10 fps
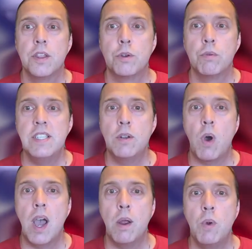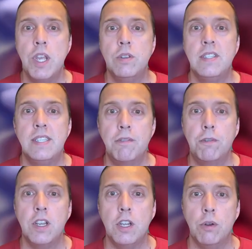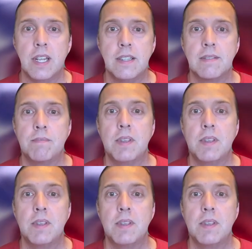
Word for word: The reason why we use different units,